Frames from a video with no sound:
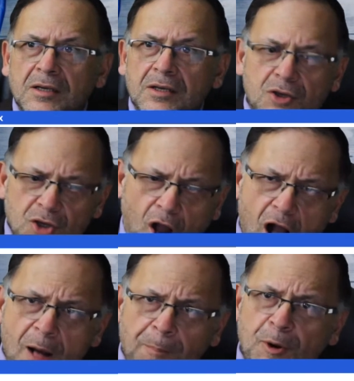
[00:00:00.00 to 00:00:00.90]

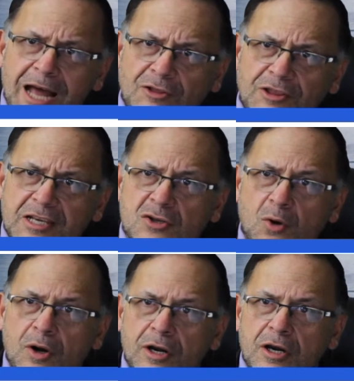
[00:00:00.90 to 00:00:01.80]
Y'all put out these
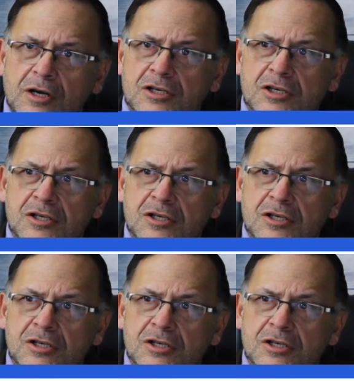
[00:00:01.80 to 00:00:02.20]
orders.